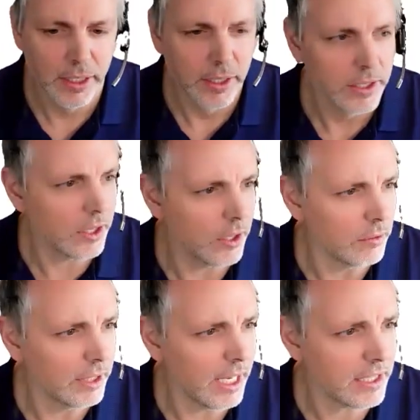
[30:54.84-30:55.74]

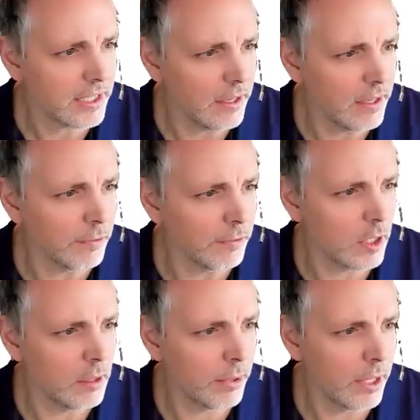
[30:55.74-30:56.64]
So let's say, for
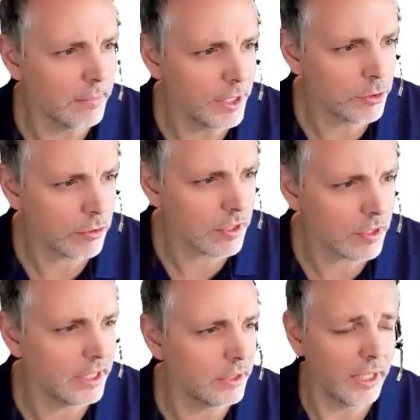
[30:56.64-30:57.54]
example, I'm
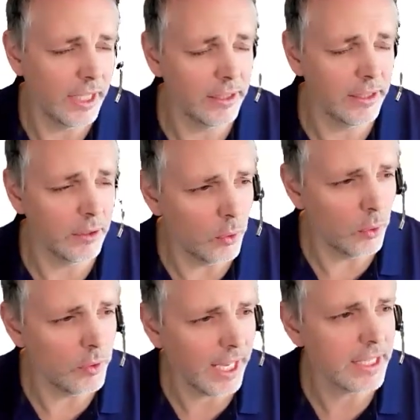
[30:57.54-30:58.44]
interested in all
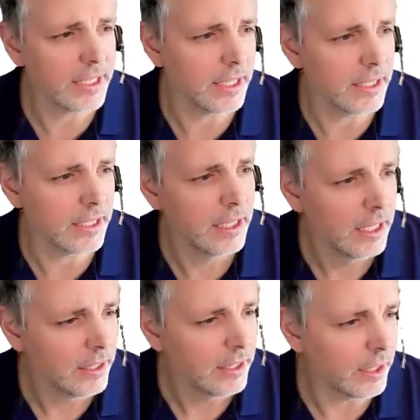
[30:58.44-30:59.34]
the cases
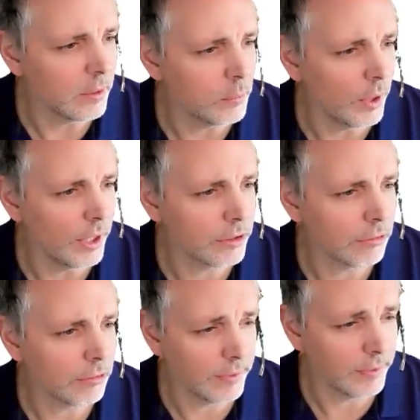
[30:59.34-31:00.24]
that
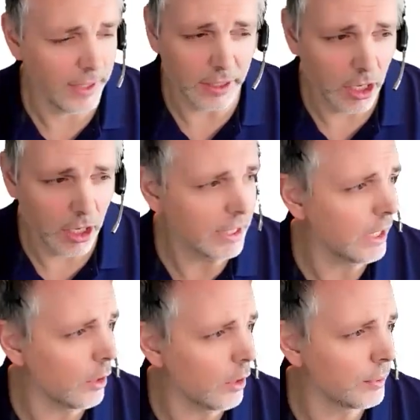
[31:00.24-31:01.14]
are
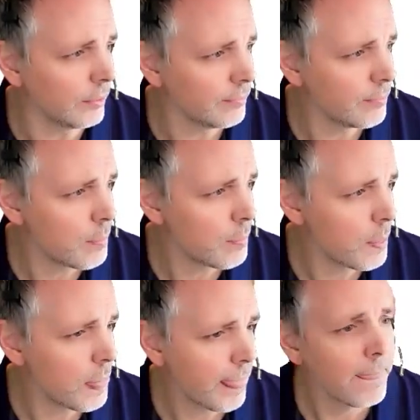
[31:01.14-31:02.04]
currently open
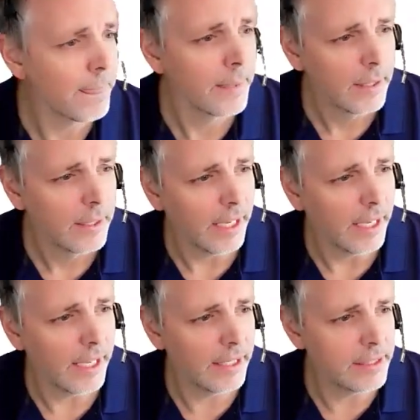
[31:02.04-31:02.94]

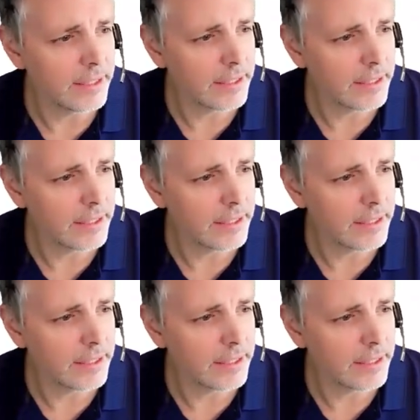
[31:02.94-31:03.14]
and